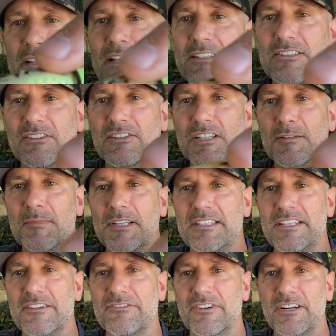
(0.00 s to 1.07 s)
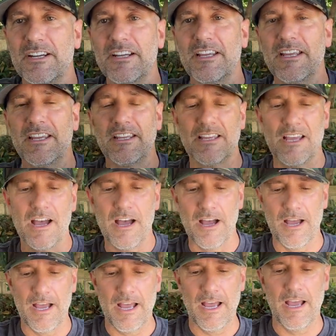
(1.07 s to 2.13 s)
It's a little bit different.
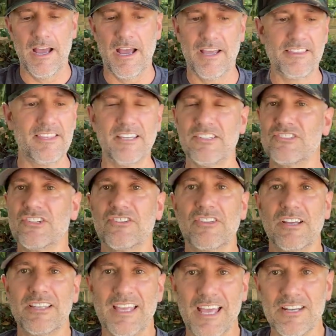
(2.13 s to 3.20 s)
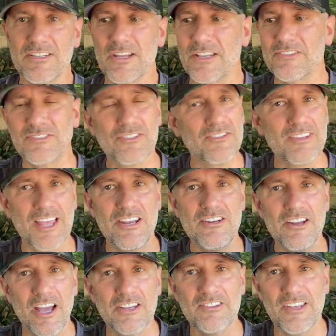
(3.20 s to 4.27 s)
I think it's just, again, it's just that
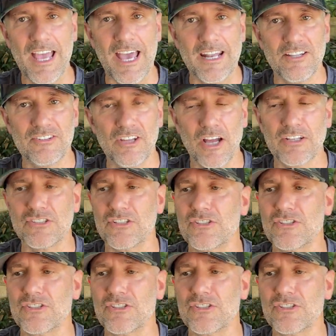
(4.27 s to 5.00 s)
nice added touch.